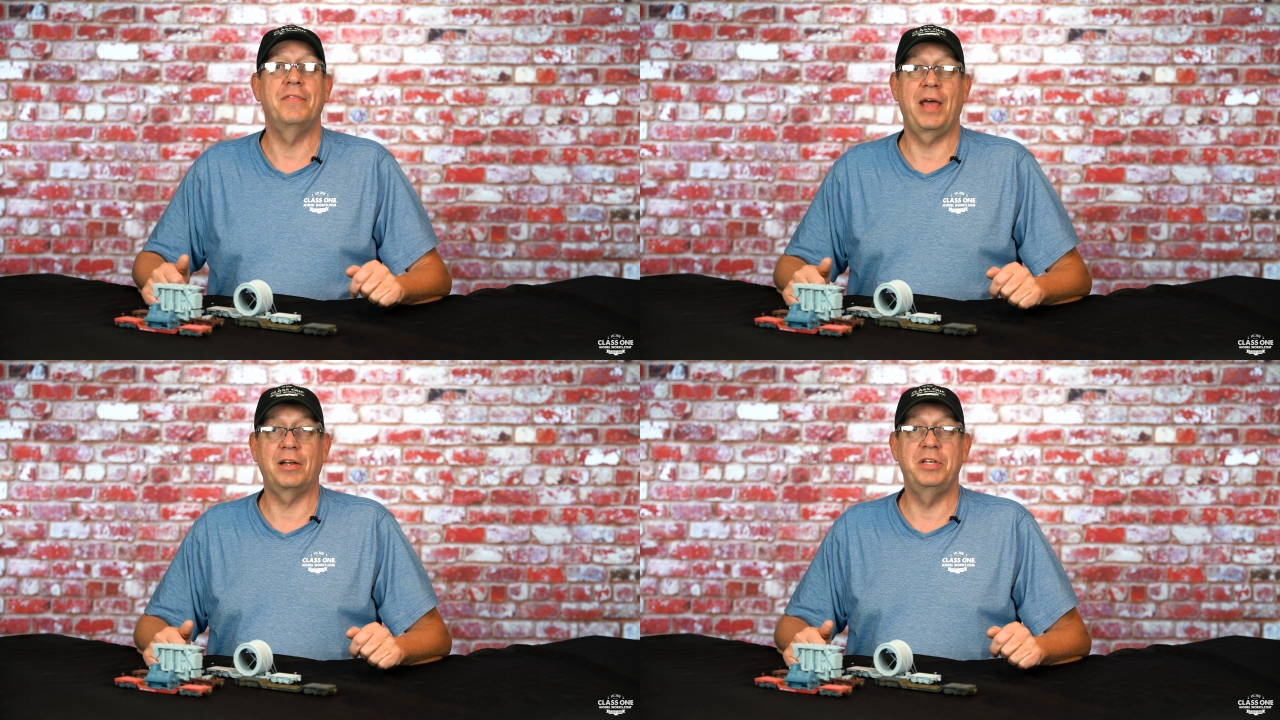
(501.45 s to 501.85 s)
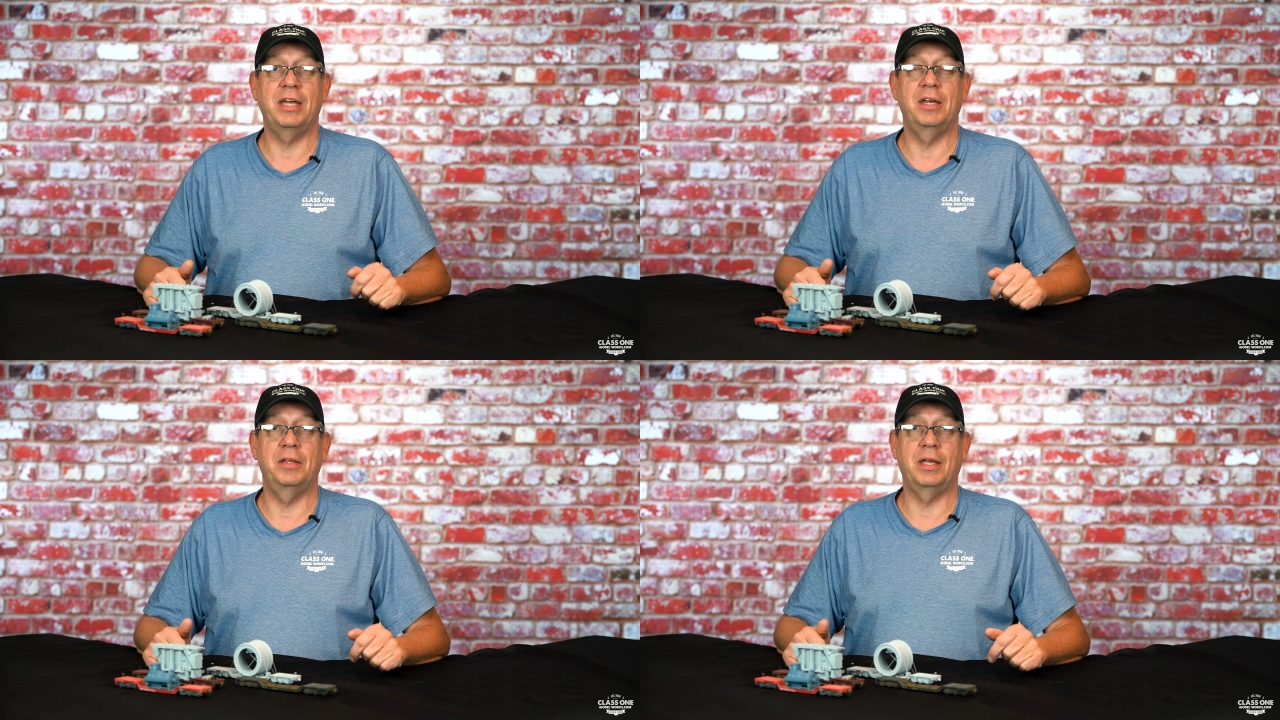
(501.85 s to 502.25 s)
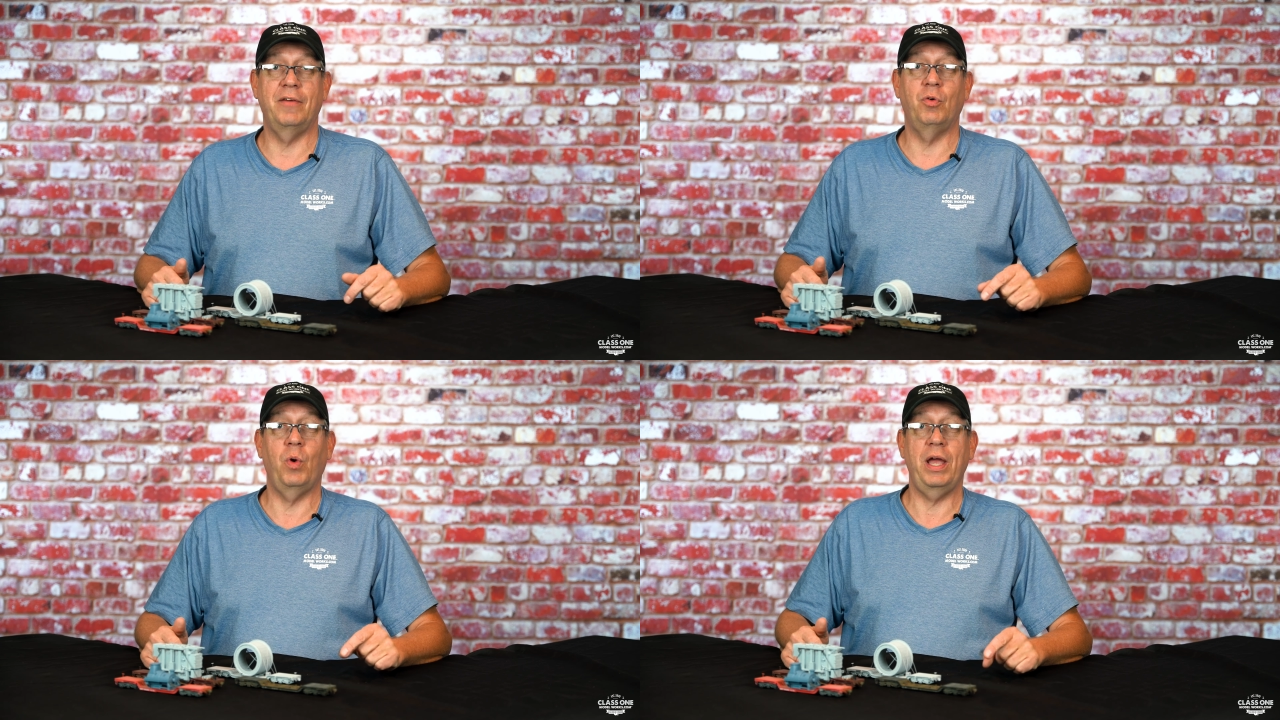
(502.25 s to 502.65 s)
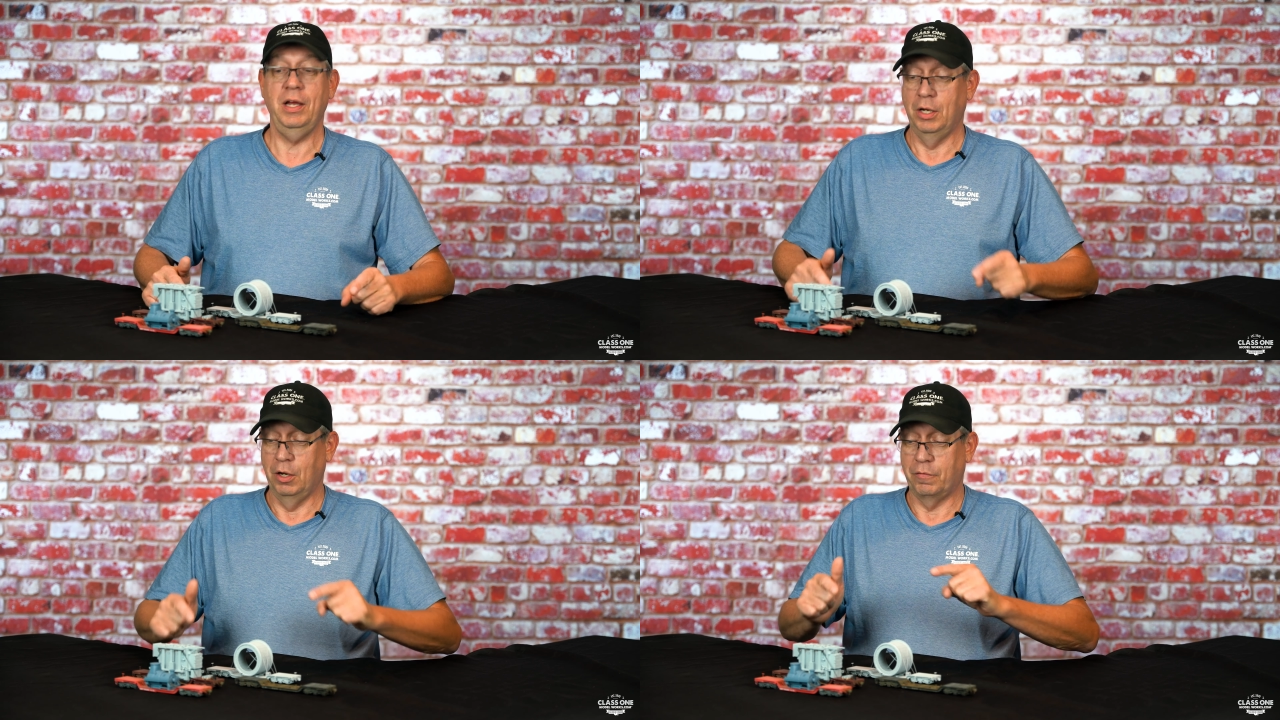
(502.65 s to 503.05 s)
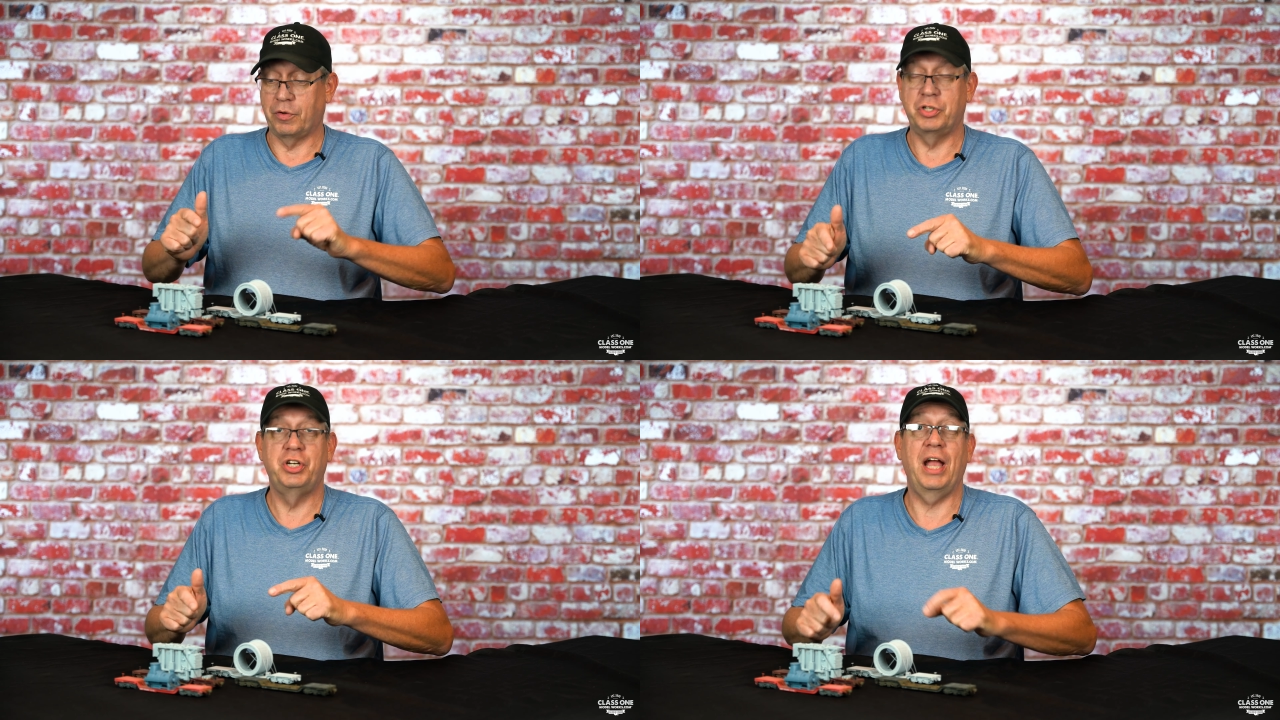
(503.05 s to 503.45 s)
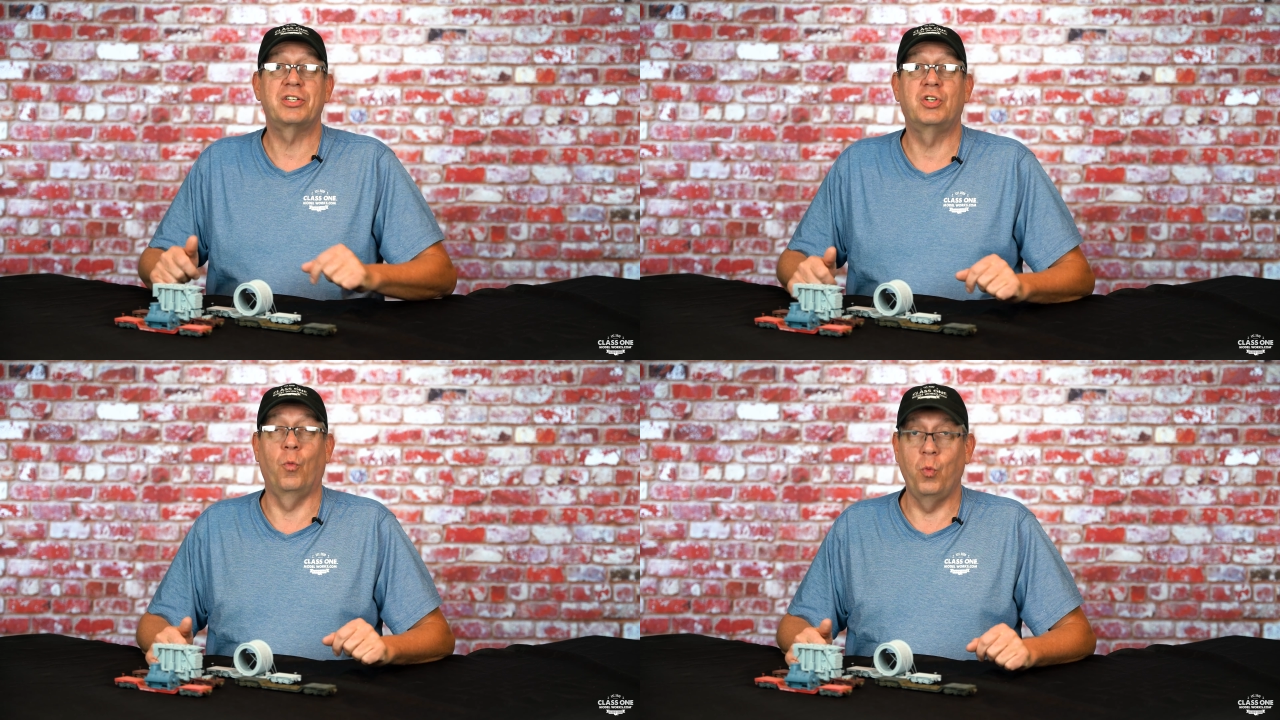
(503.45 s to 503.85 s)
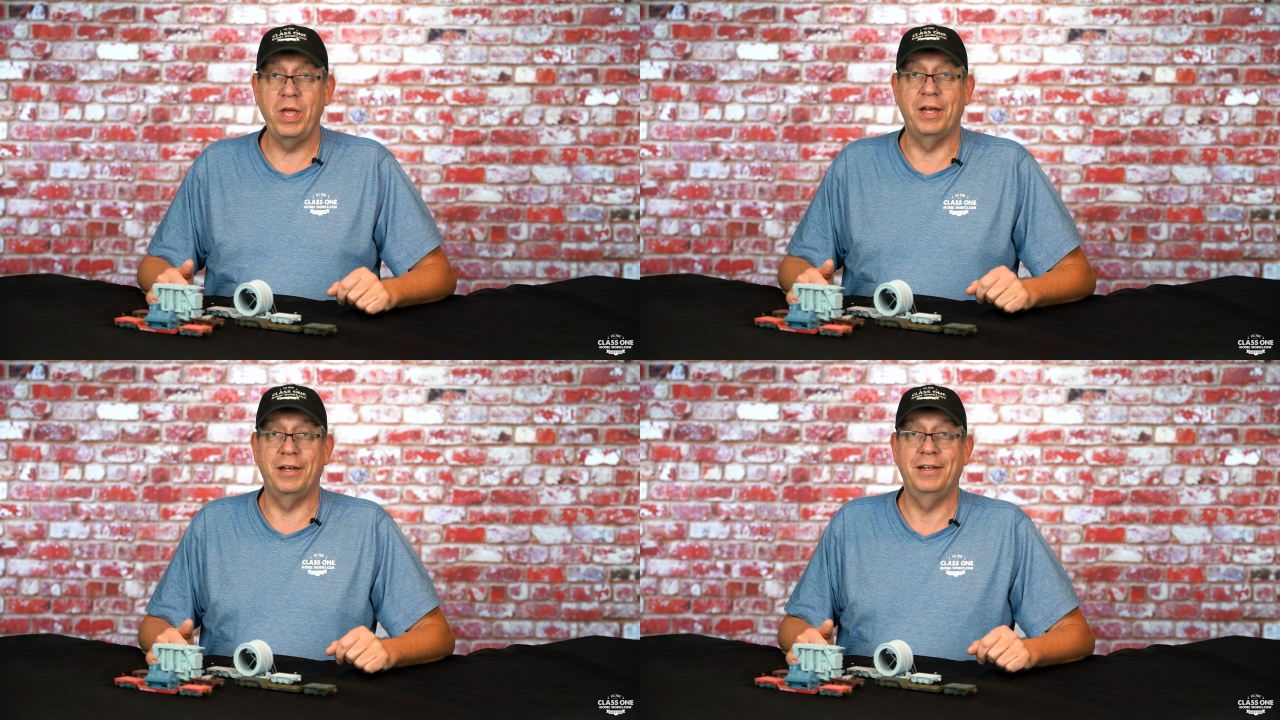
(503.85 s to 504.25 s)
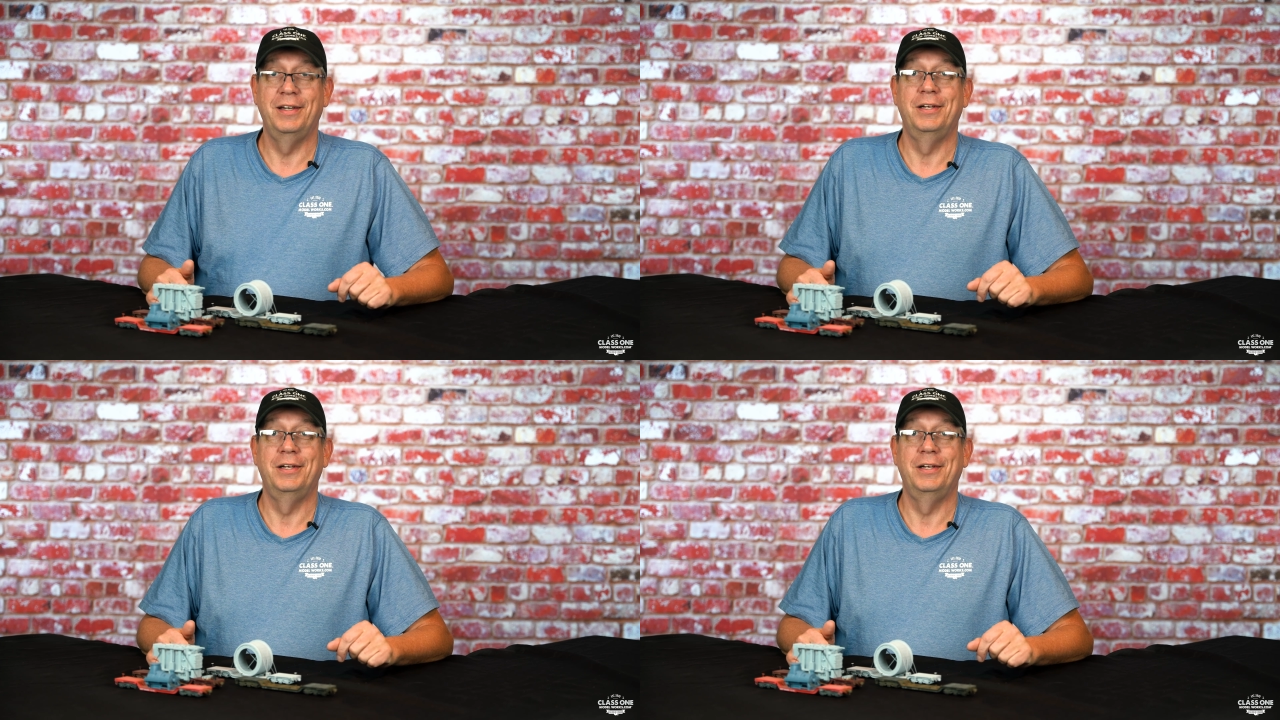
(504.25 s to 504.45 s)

and that'll take you to the giveaway for a chance to win